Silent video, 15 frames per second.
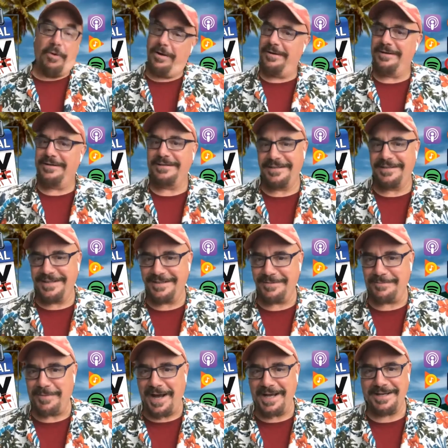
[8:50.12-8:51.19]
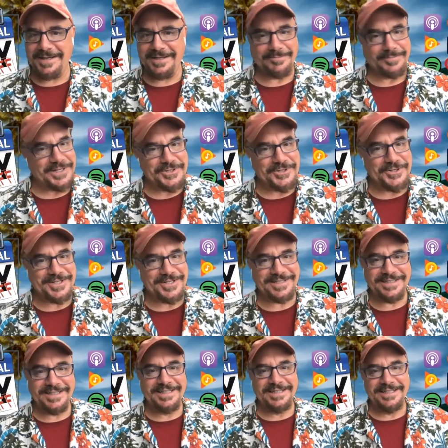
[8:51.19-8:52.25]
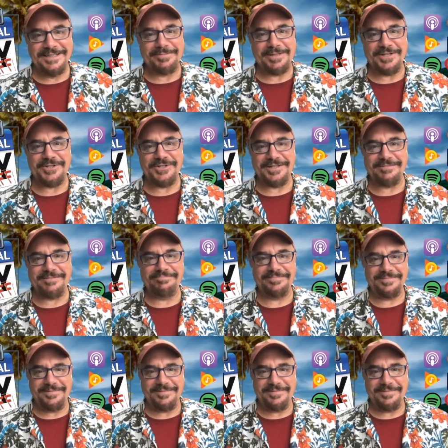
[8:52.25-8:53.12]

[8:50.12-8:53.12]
Oh, my pleasure's pleasure's